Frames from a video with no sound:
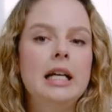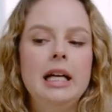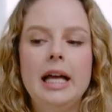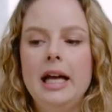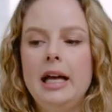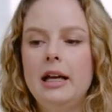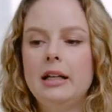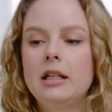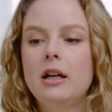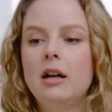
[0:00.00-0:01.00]

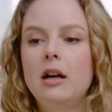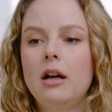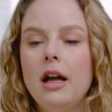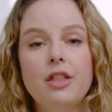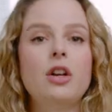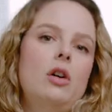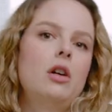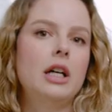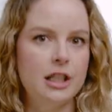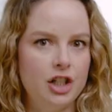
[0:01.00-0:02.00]
in ethical
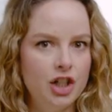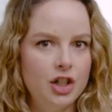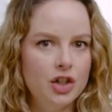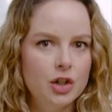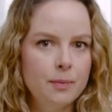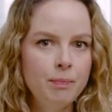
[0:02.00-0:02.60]
conditions.